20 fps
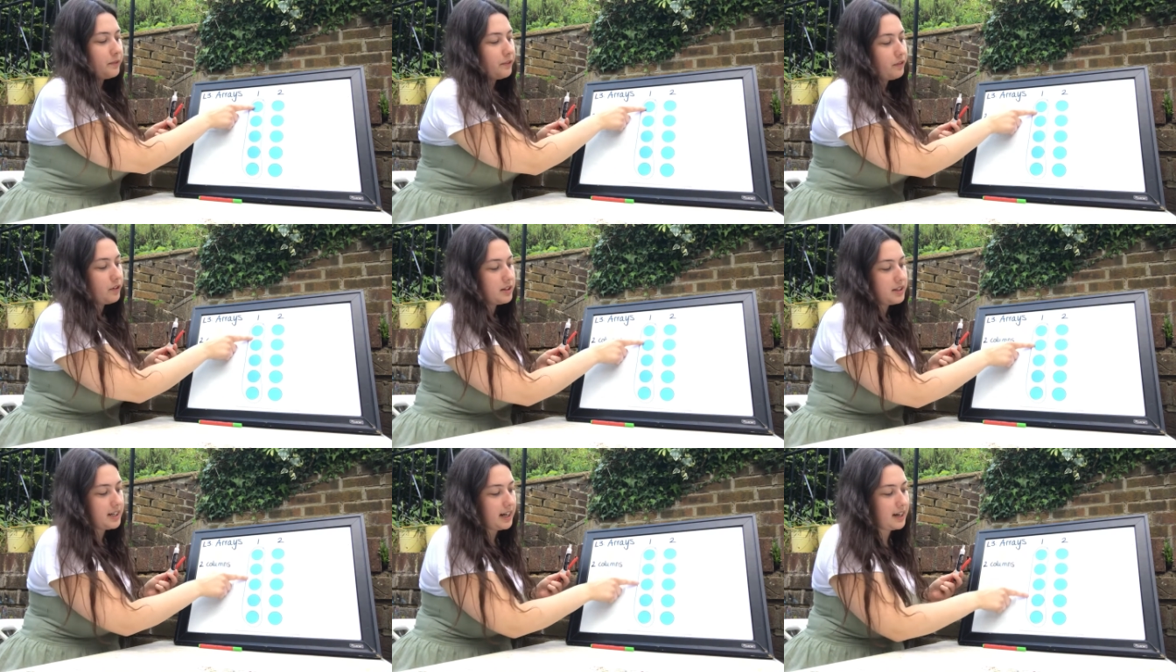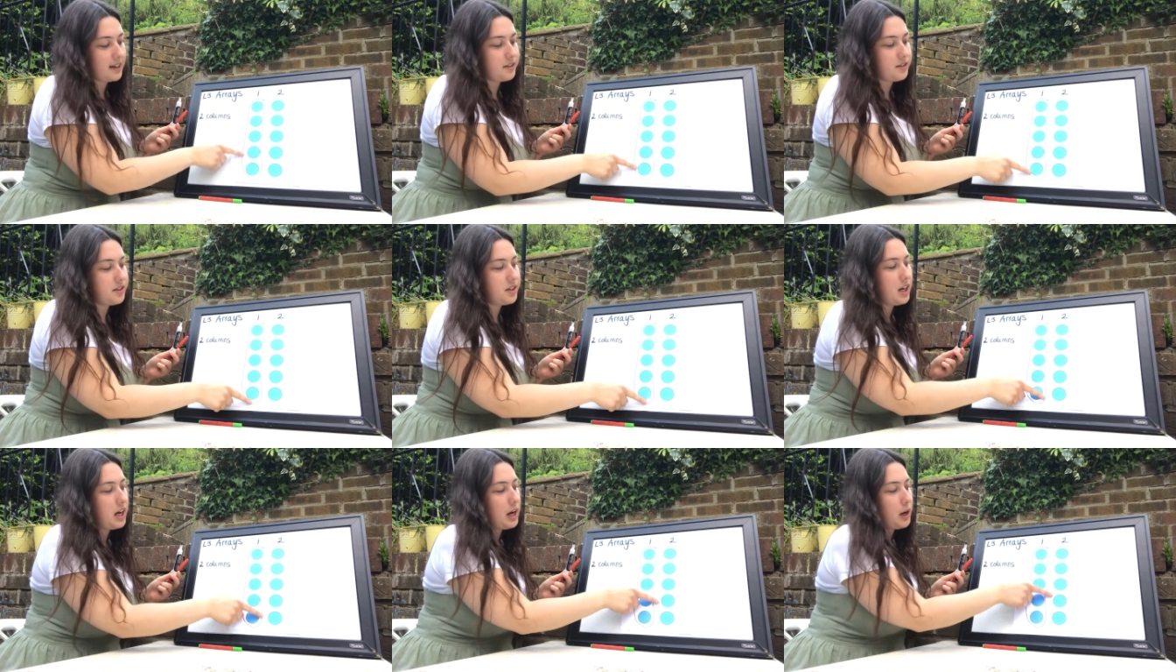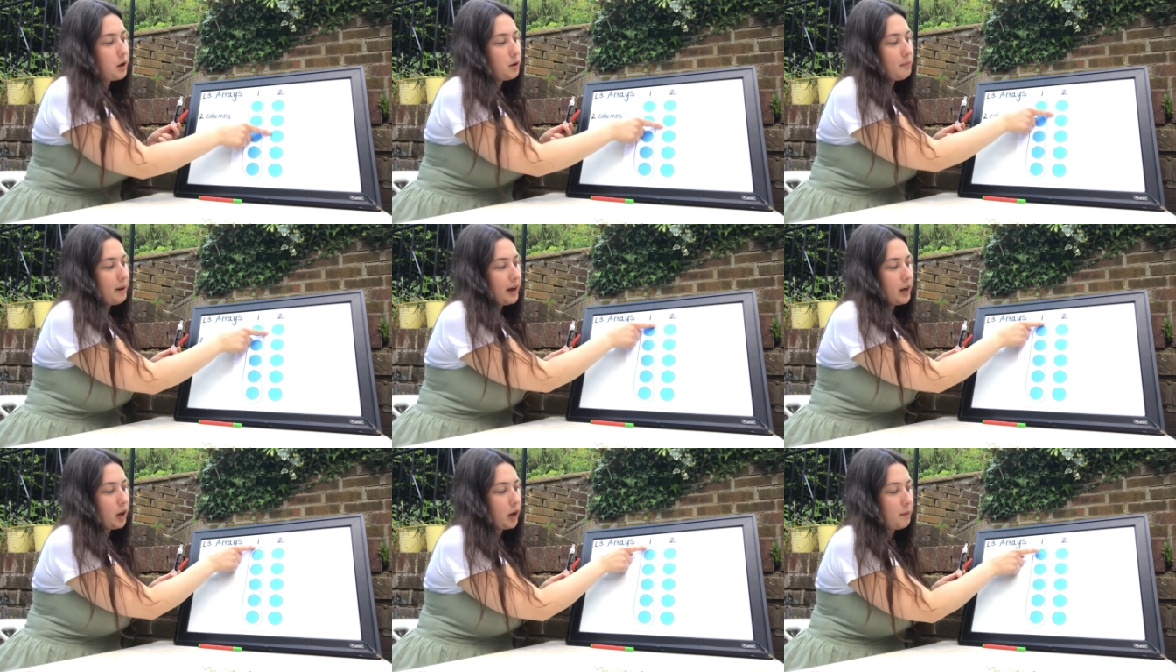you can see I've circled
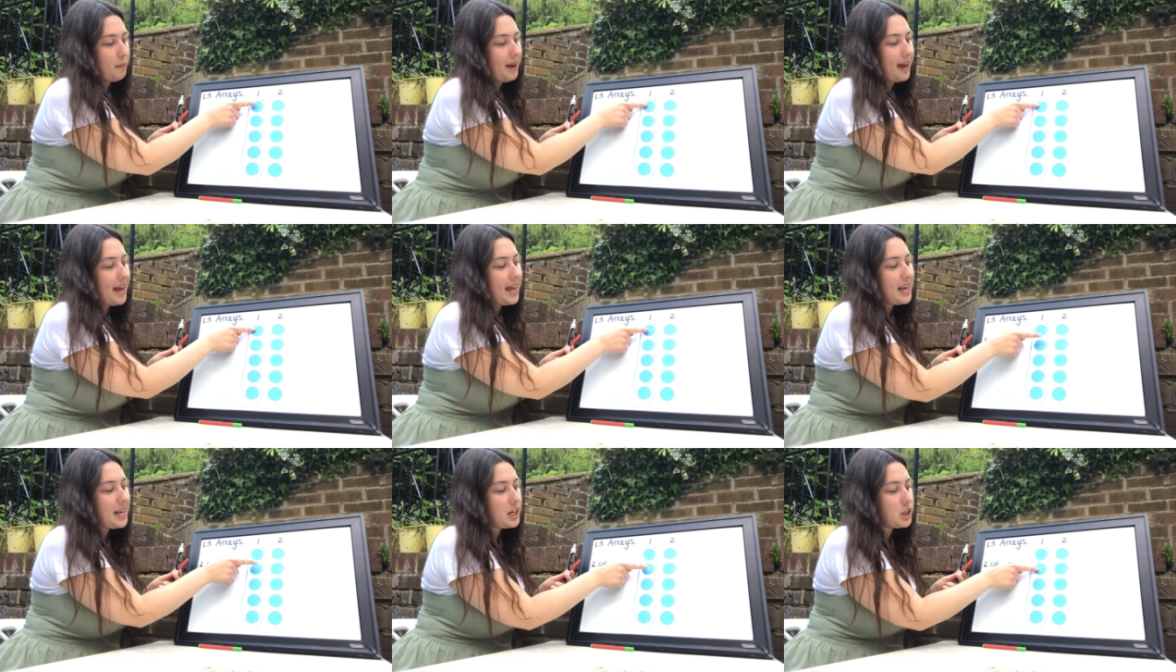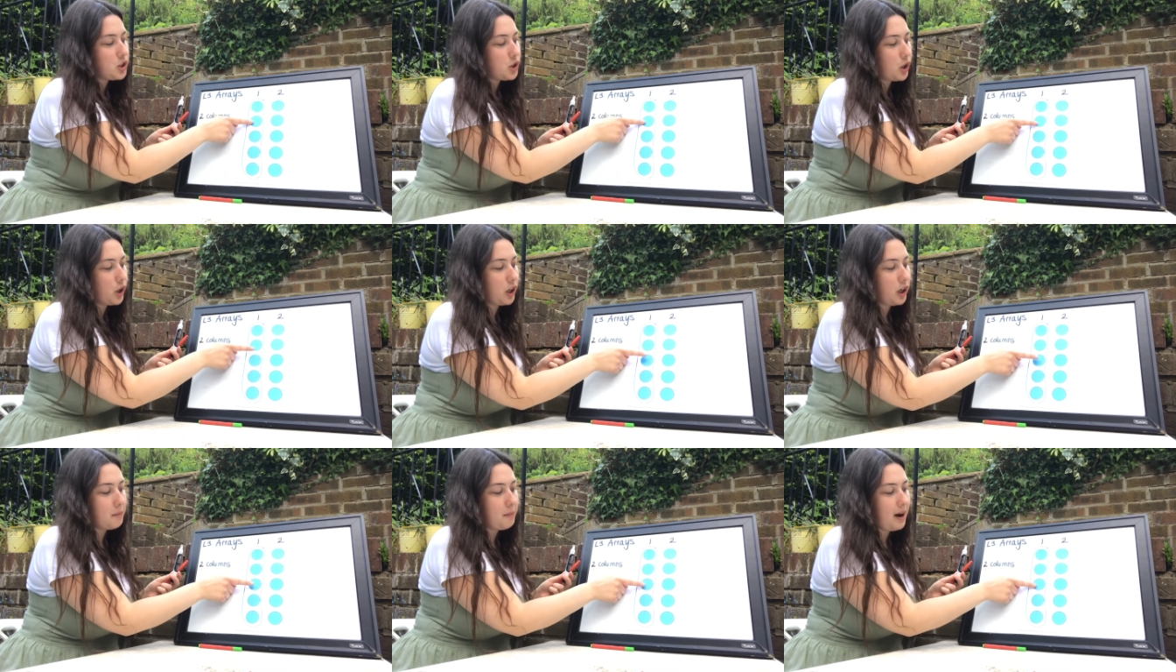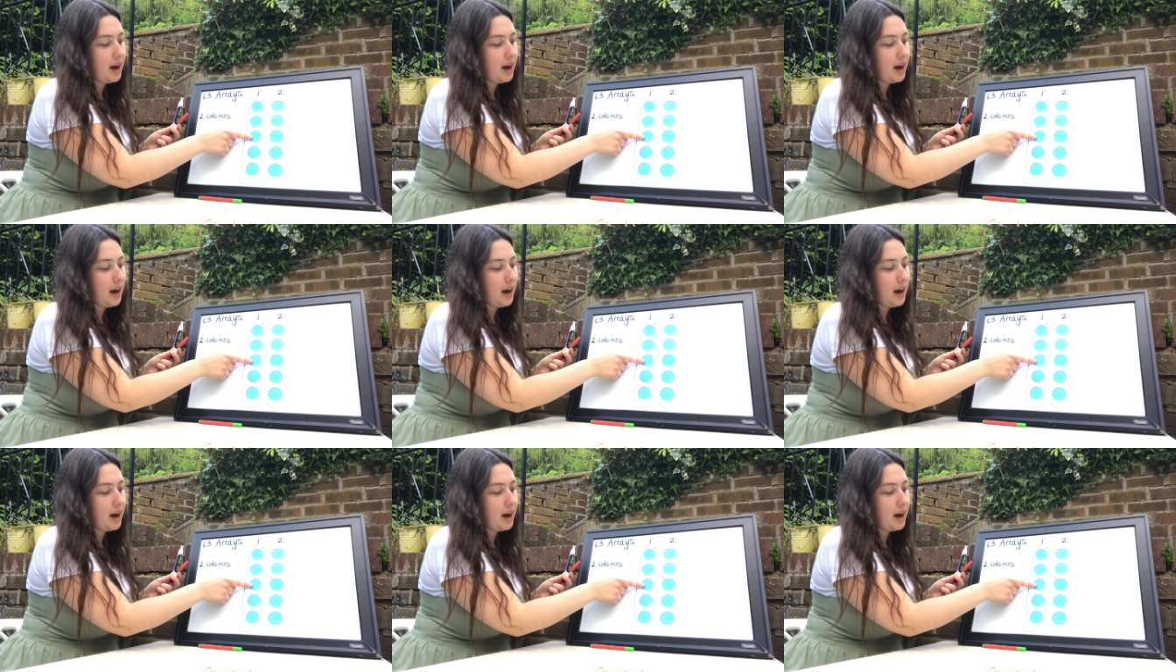my column, in each column